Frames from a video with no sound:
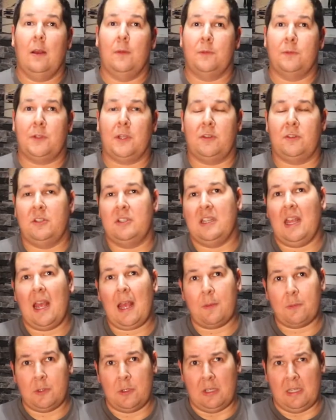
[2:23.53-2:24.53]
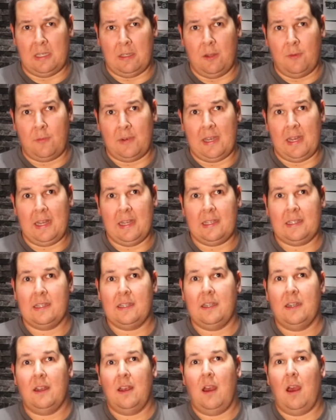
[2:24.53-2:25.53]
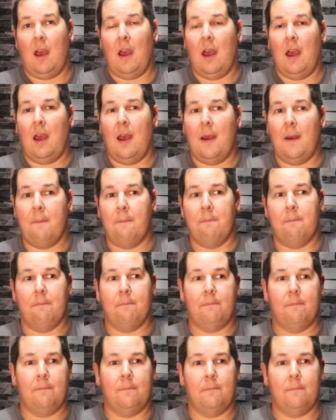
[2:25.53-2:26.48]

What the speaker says: so she's absolutely loving it. And